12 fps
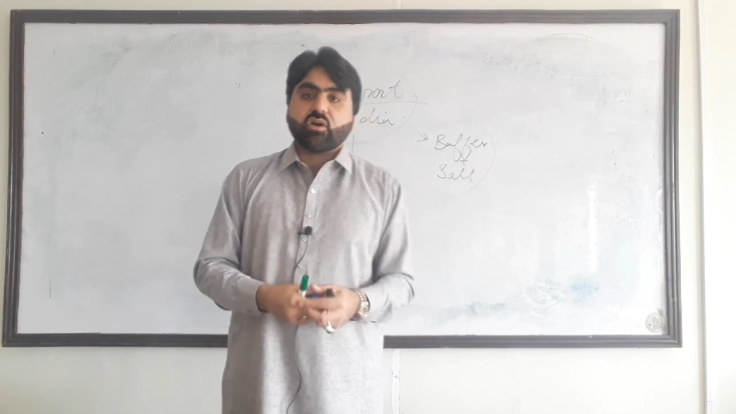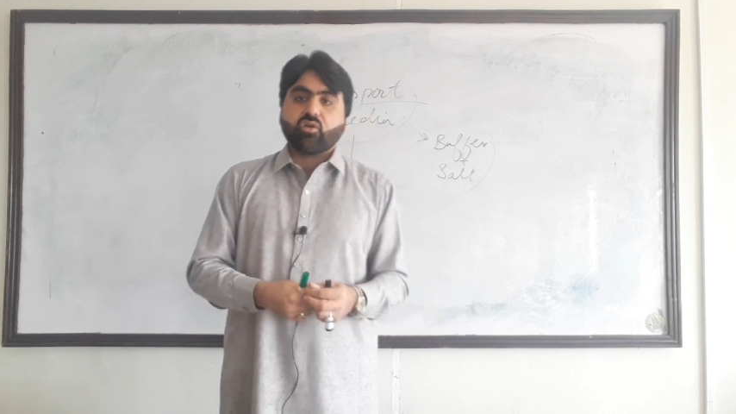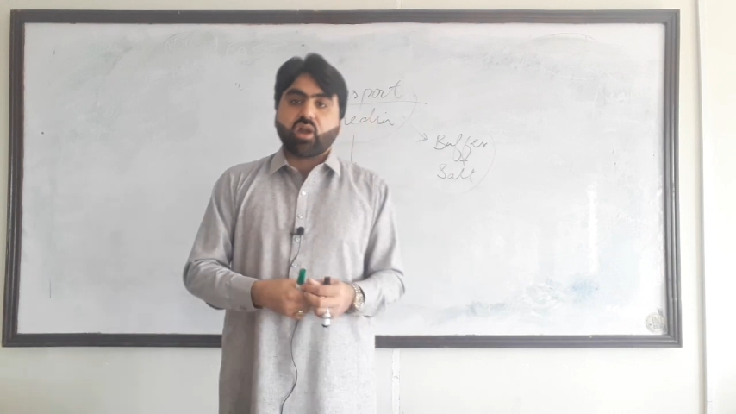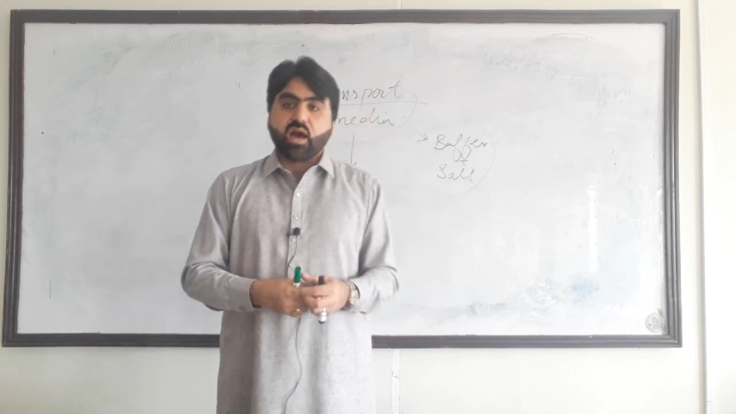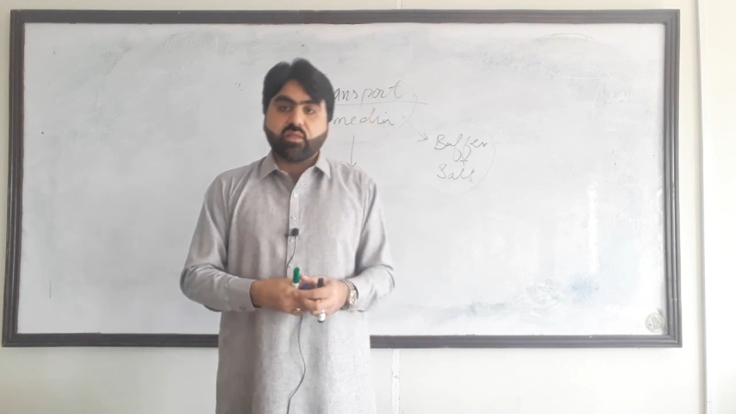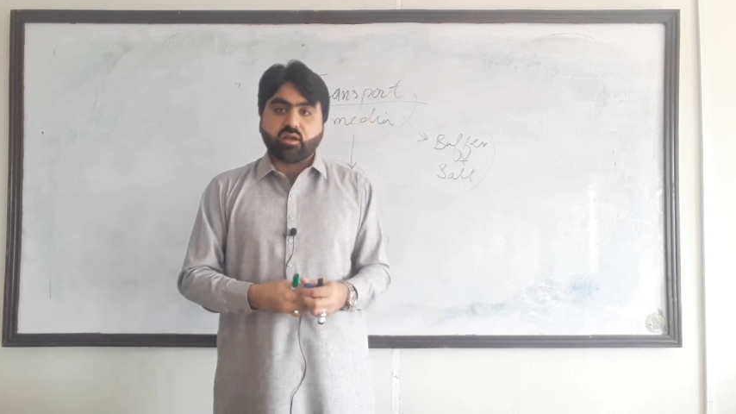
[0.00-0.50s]

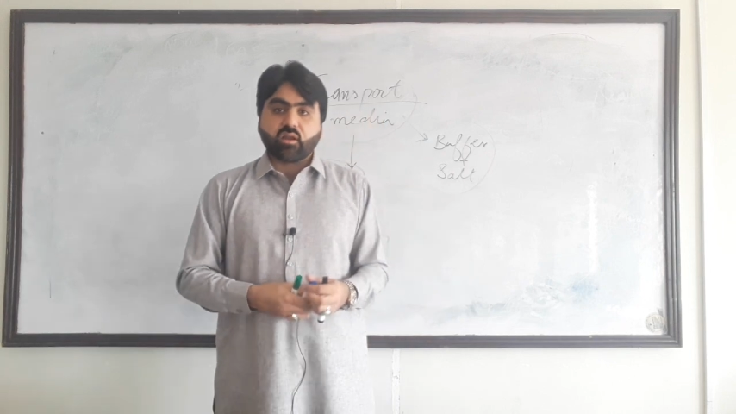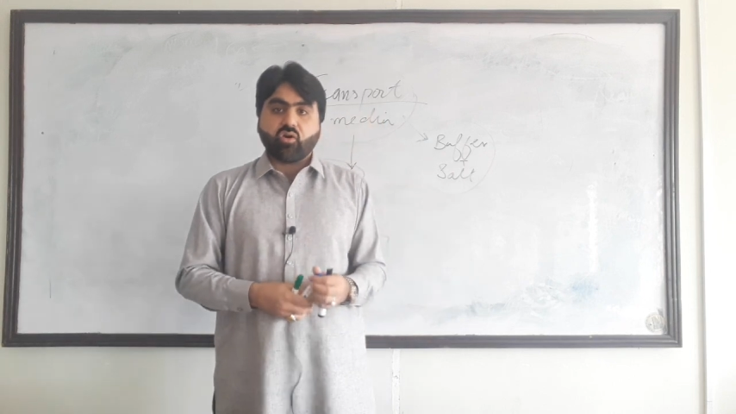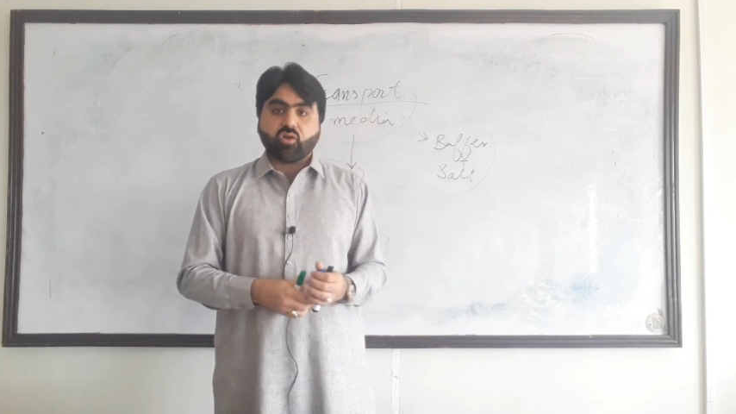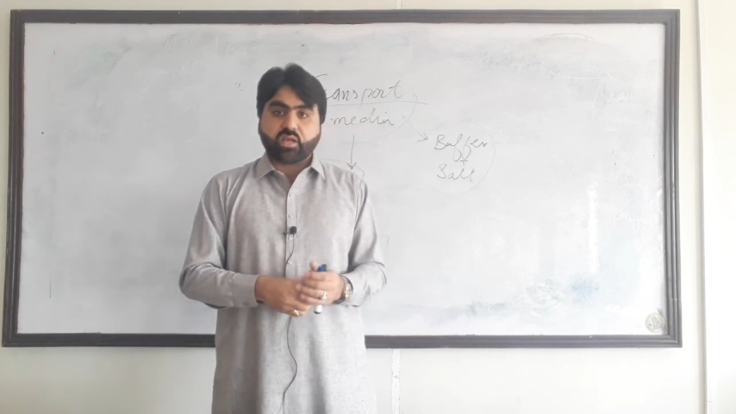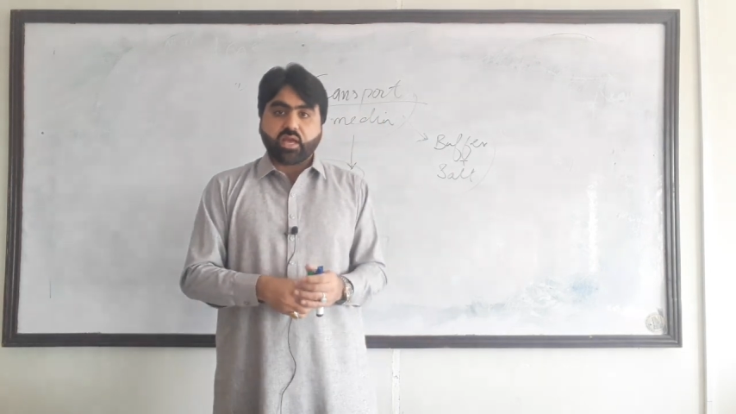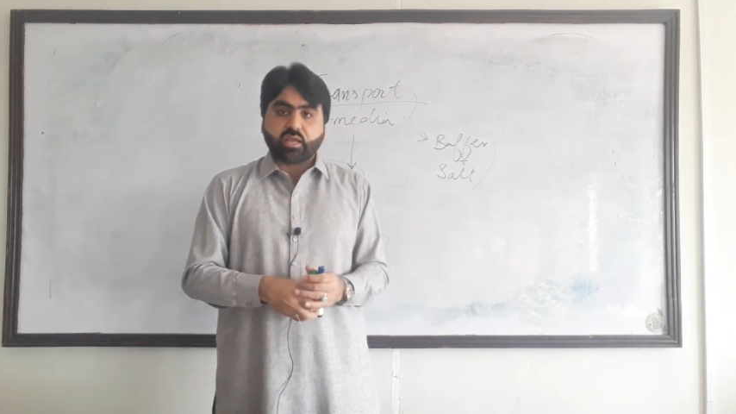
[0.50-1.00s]
or other
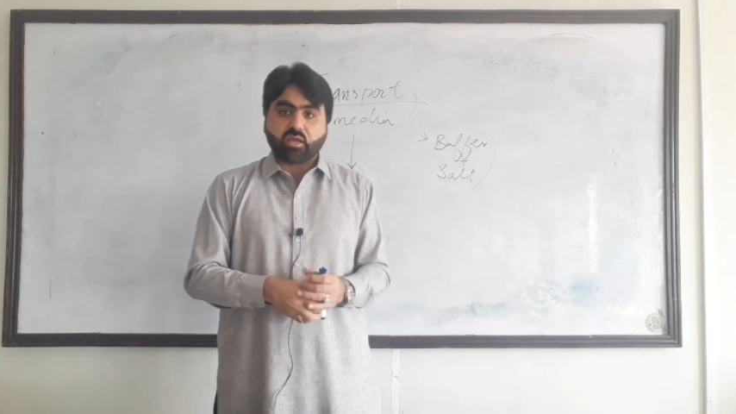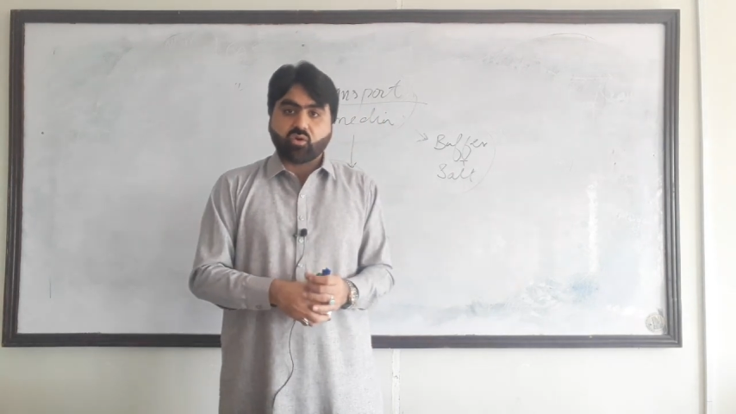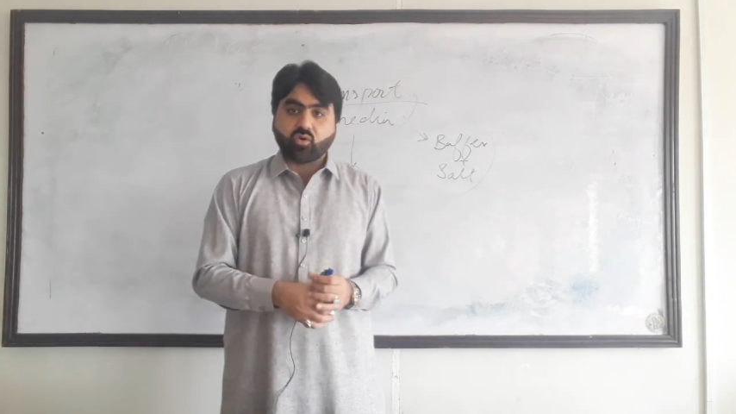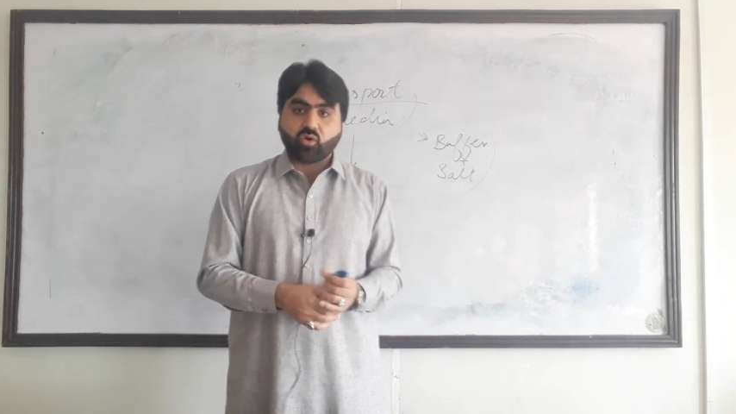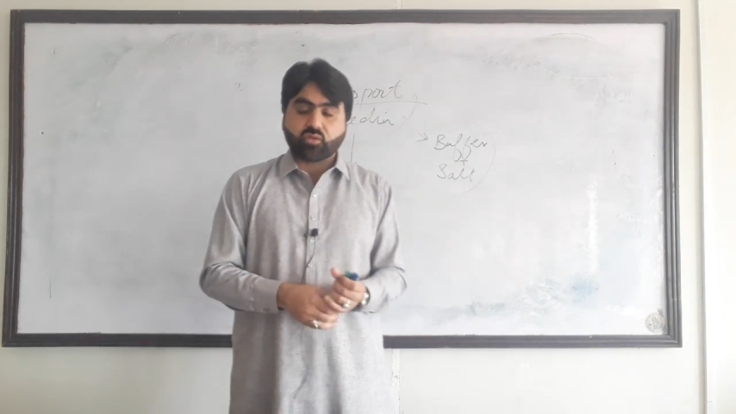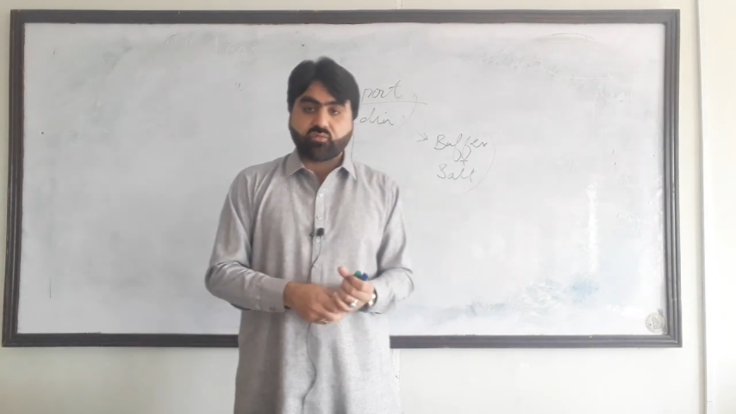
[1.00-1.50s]
organic
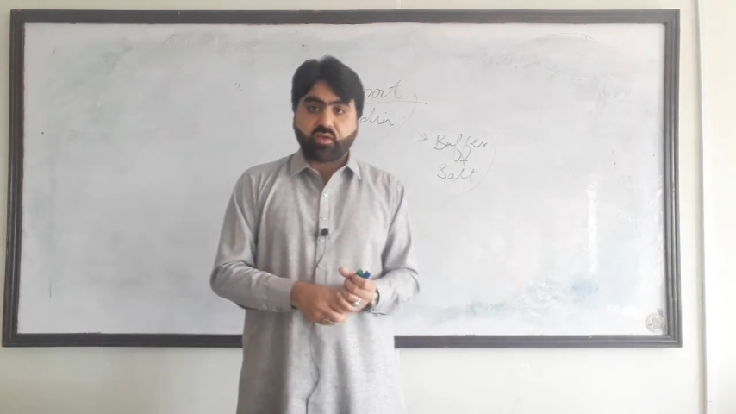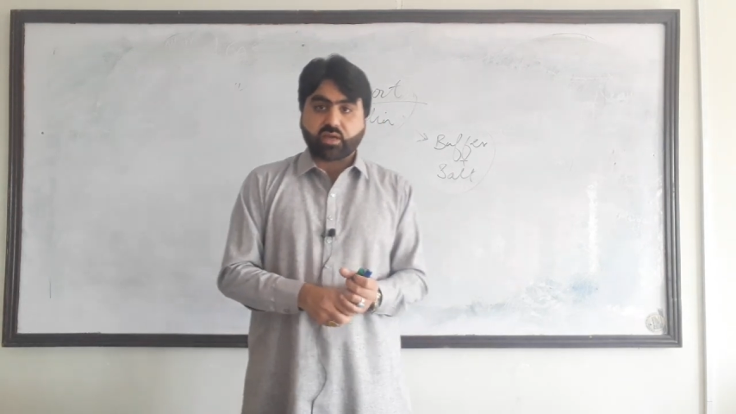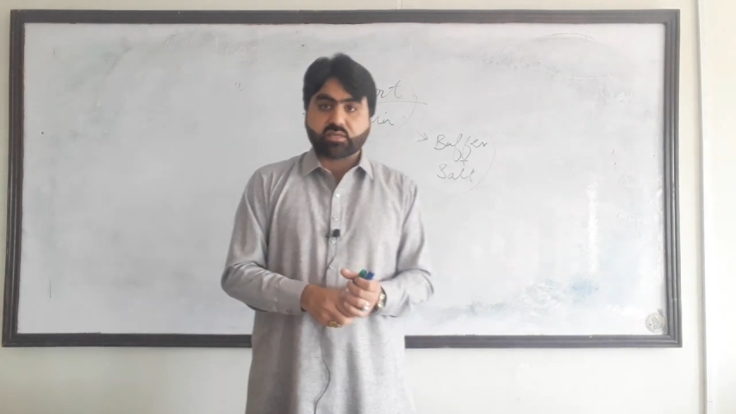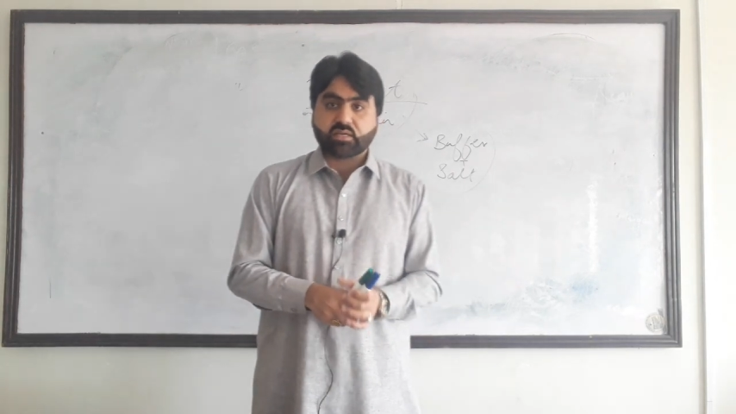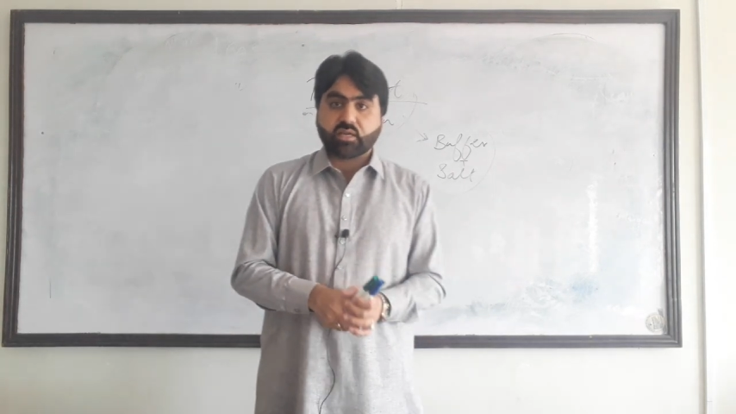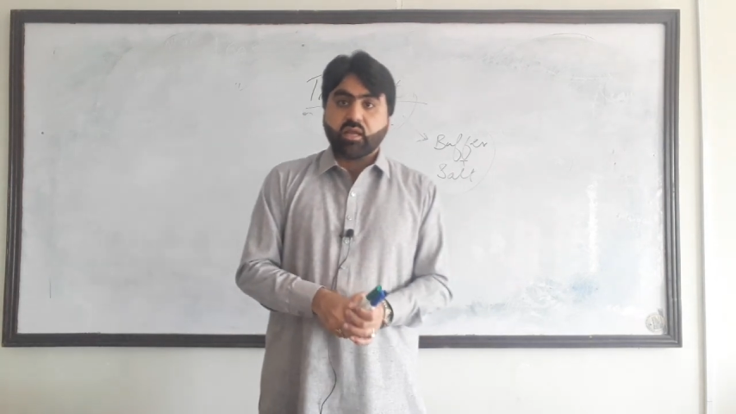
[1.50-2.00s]
growth
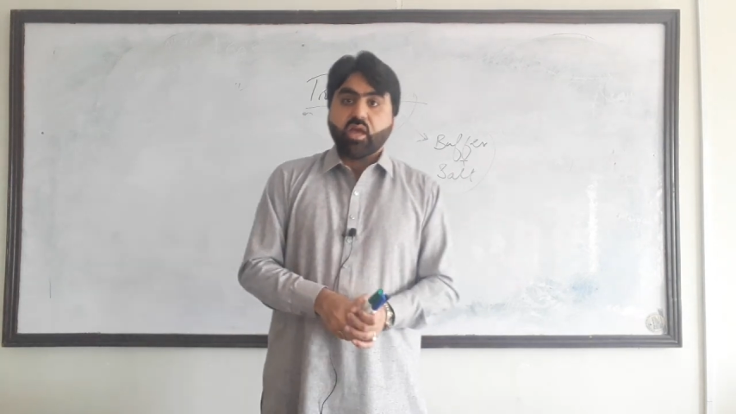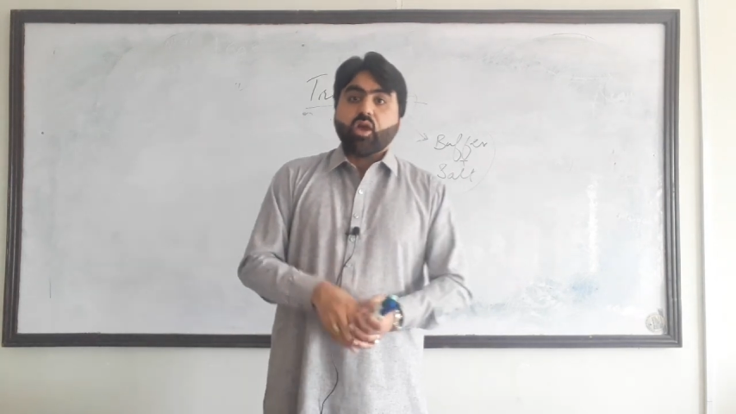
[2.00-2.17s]
factor,